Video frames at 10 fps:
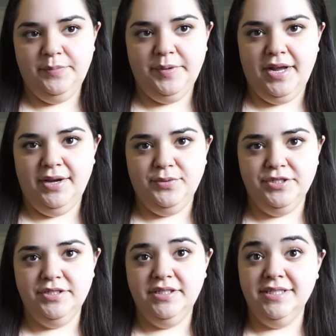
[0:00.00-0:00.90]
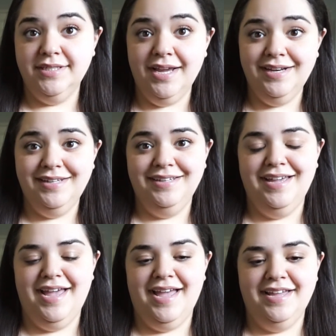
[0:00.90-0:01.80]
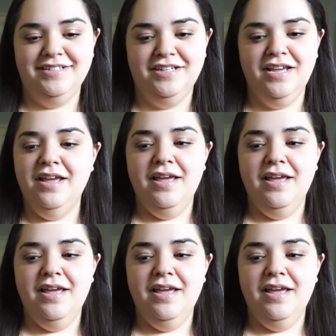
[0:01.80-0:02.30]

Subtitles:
but I was designing, and